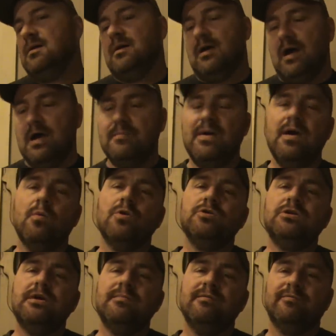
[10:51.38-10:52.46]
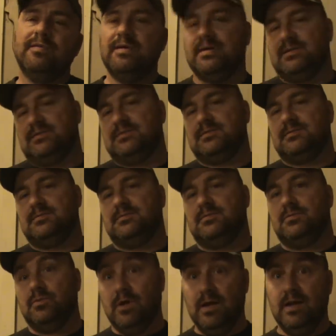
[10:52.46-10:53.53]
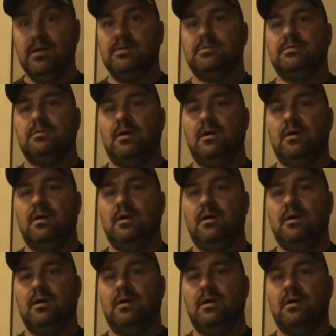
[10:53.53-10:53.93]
Hey, man, what you give me for this? Really?